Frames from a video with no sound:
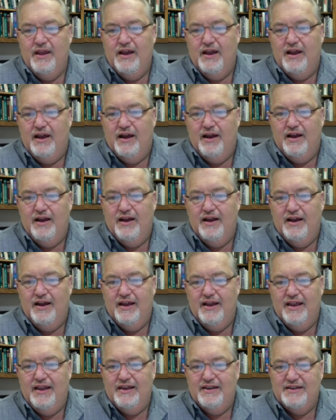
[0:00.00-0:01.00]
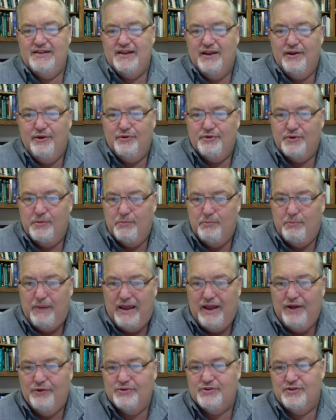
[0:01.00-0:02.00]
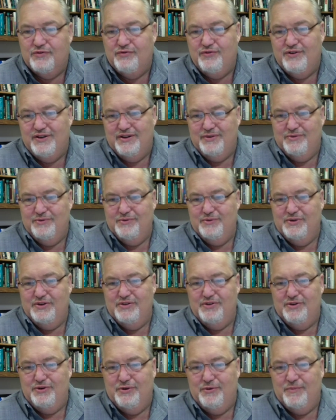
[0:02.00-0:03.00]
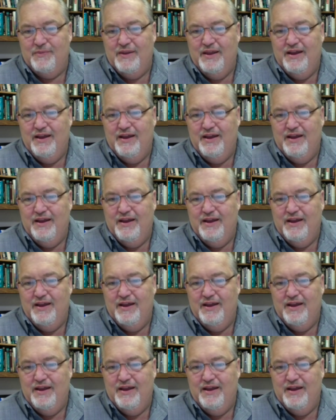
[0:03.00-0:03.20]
and dealt bountifully with you."